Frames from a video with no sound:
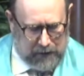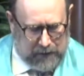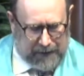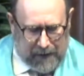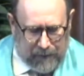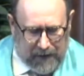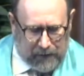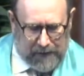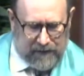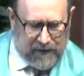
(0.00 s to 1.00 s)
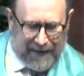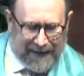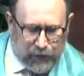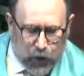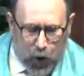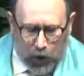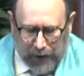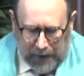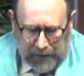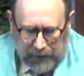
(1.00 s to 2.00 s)
They apparently thought
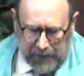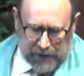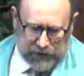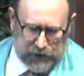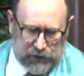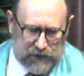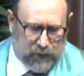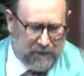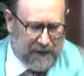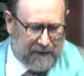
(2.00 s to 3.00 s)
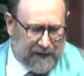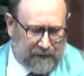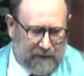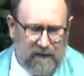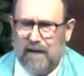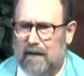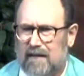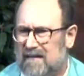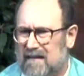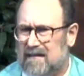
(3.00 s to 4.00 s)
ignoring the issues would mean that
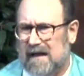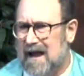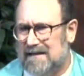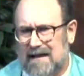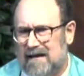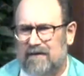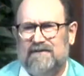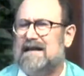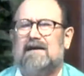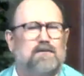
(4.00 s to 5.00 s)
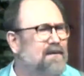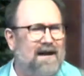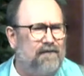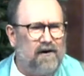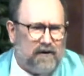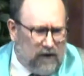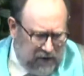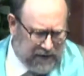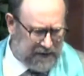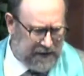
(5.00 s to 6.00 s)
the idea of sex would never
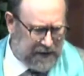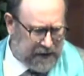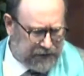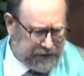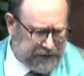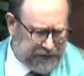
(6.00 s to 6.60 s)
occur to teenagers.